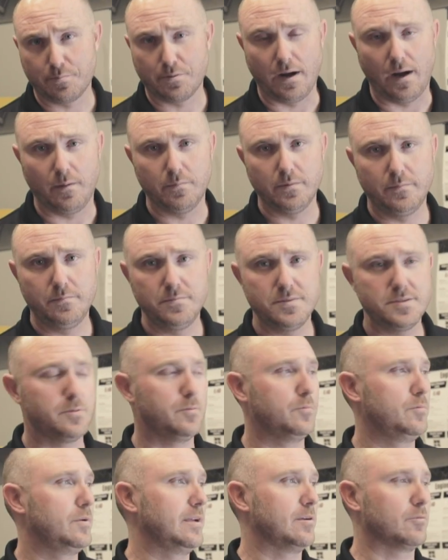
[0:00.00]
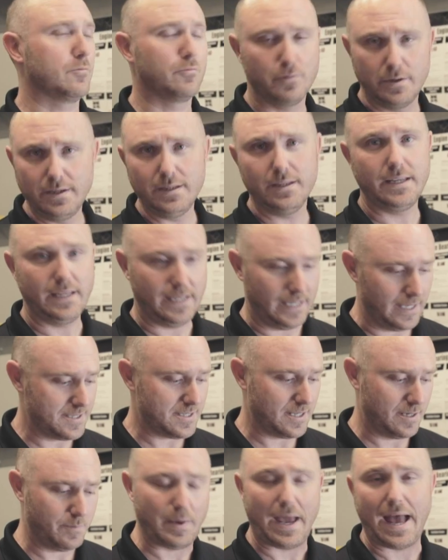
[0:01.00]
problems when it really
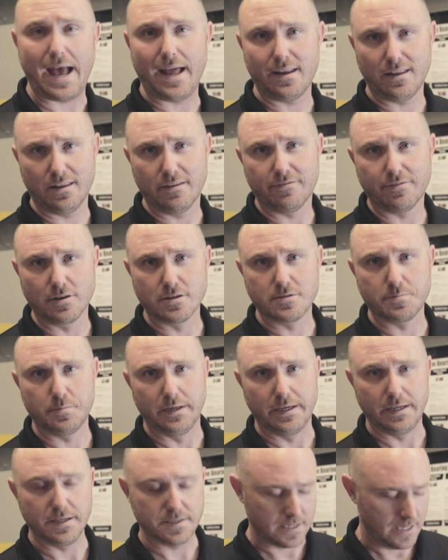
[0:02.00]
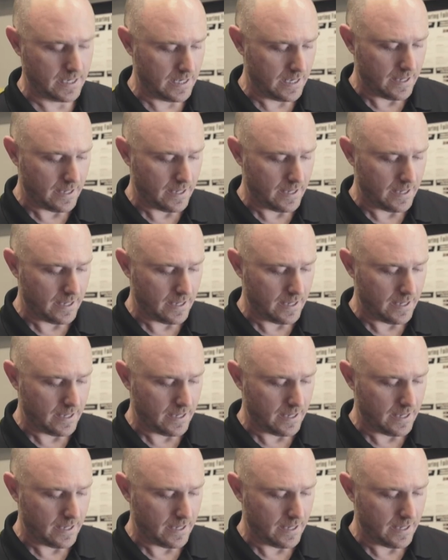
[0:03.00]
isn't bad in the first place.